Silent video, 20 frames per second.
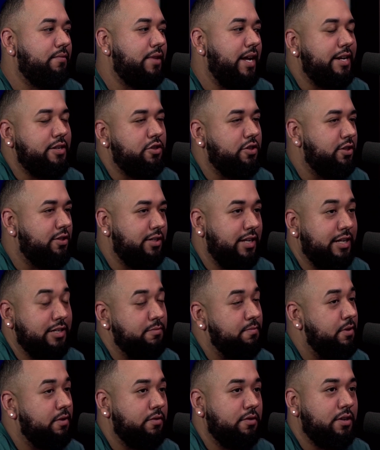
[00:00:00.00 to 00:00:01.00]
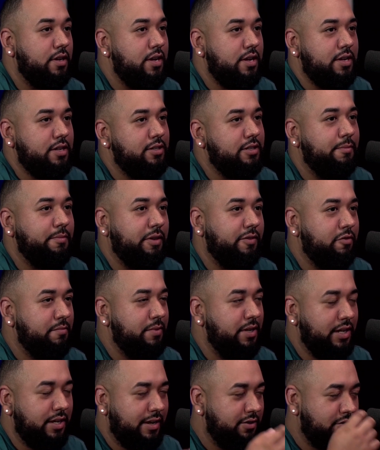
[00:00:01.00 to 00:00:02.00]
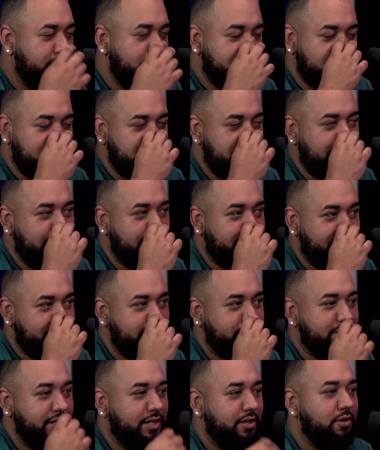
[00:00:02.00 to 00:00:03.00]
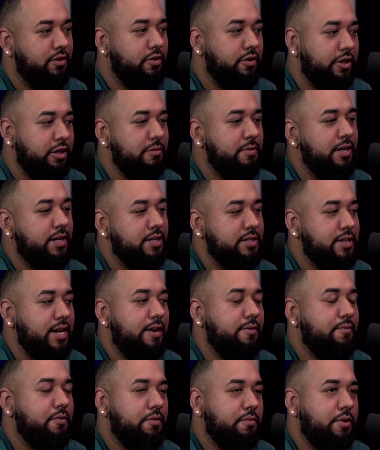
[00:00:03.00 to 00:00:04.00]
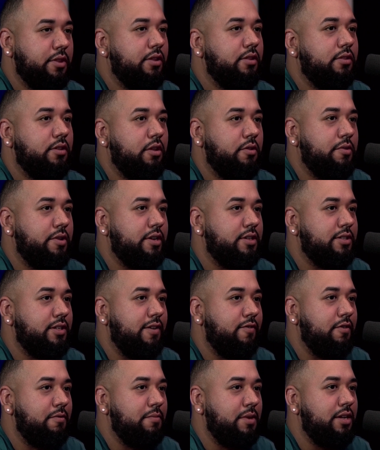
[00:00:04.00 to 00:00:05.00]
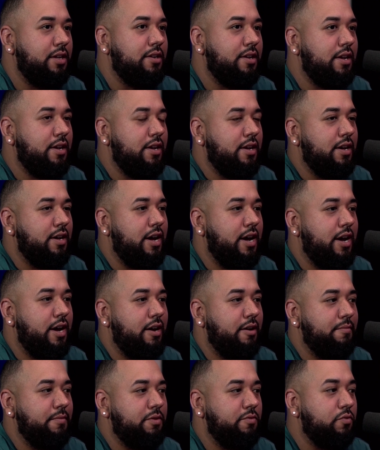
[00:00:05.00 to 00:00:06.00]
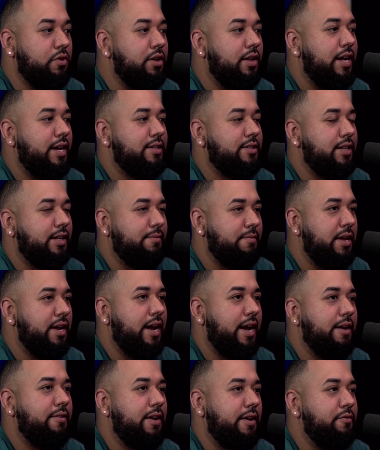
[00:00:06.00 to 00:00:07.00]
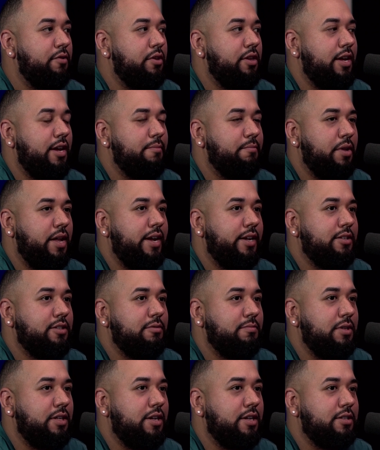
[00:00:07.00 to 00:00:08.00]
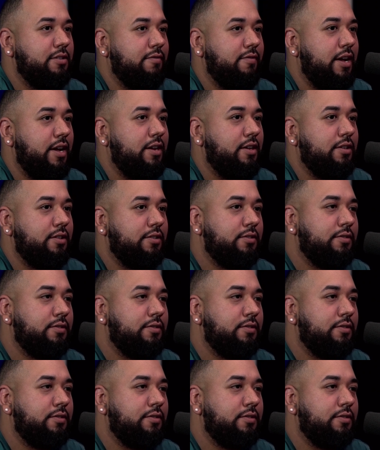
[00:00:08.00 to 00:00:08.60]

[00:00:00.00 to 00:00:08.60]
That's been something for me, as you were speaking of, just like learning to be content with what the Lord has given me, and realize like, man, I really am blessed because of that.